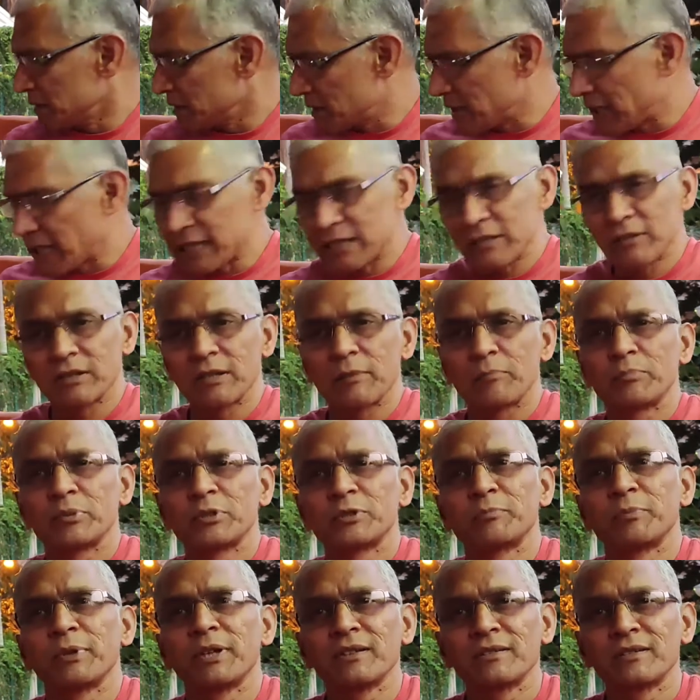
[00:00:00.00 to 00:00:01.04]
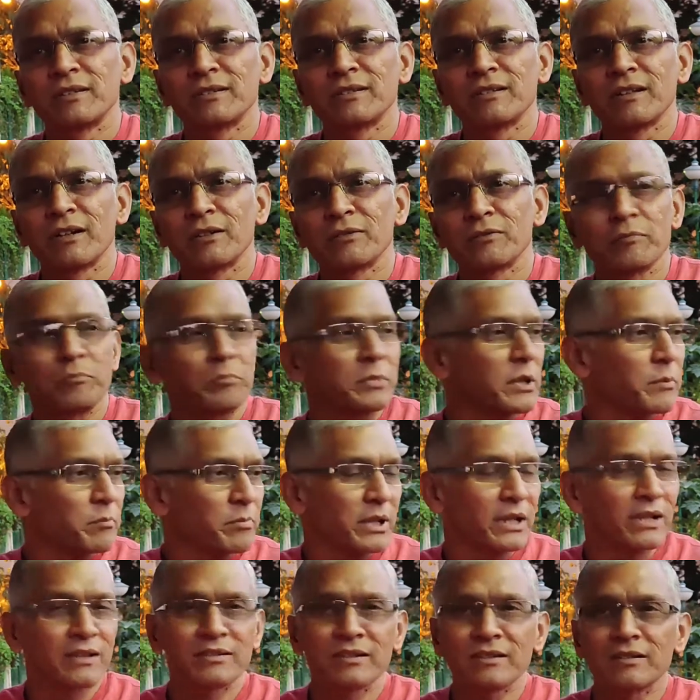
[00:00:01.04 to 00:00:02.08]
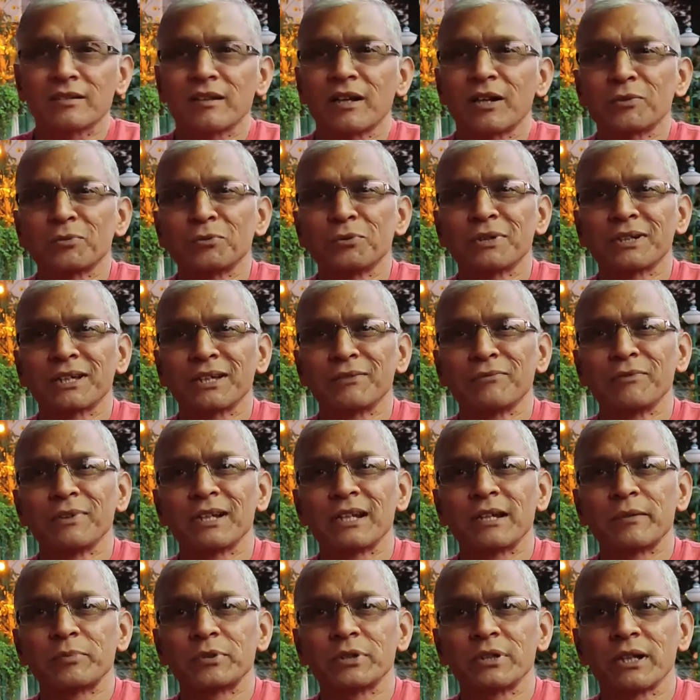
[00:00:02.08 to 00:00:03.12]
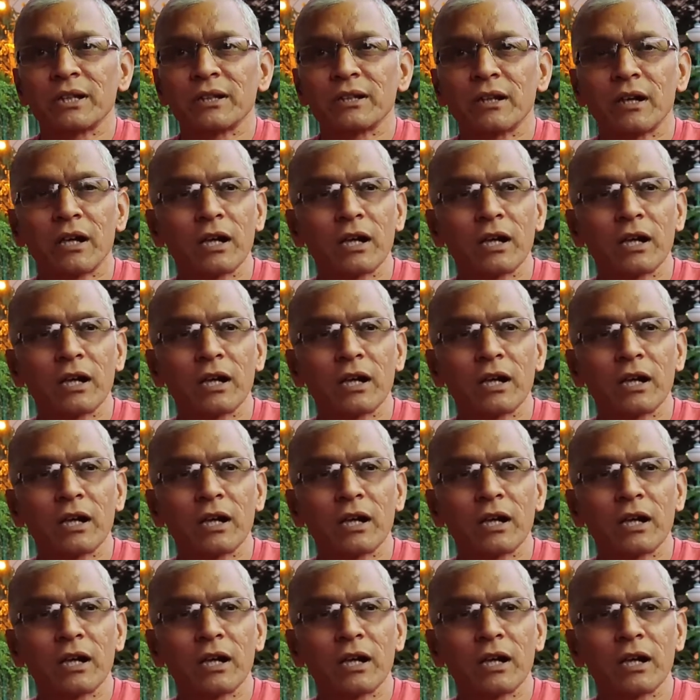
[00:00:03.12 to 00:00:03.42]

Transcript: right now the place is not okay where I am sitting.